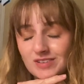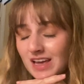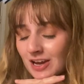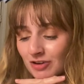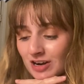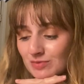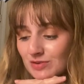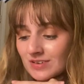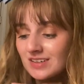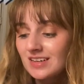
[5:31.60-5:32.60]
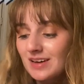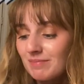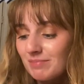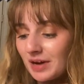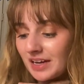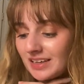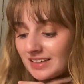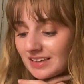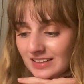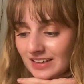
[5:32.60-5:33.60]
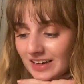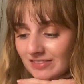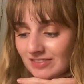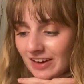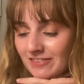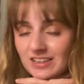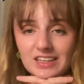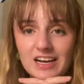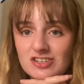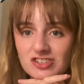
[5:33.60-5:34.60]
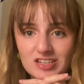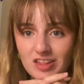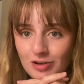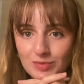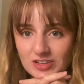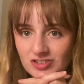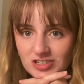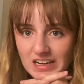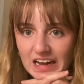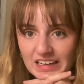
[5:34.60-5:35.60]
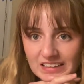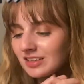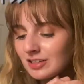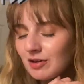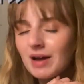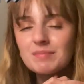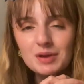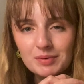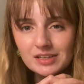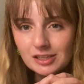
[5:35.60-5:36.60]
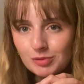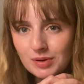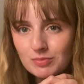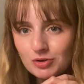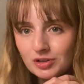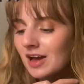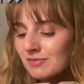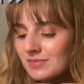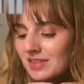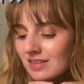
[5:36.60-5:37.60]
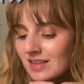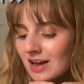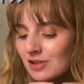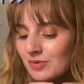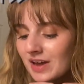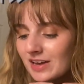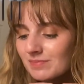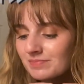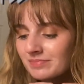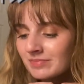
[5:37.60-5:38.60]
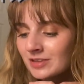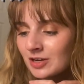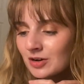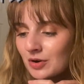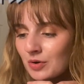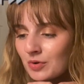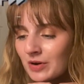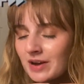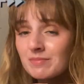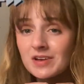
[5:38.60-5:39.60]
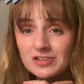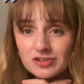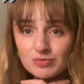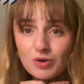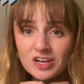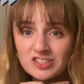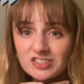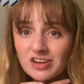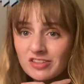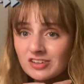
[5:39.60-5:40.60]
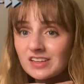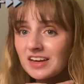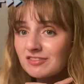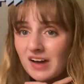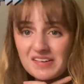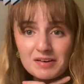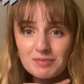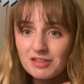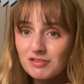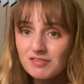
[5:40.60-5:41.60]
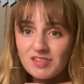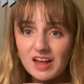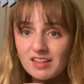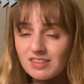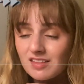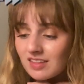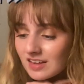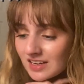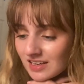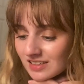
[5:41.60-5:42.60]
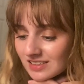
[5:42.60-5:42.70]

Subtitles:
Incredible. But I feel like I just did so much today. You know, I may read a little bit more of Mrs. Dalloway, or I may just watch another, like, 5 episodes of Sex and the City.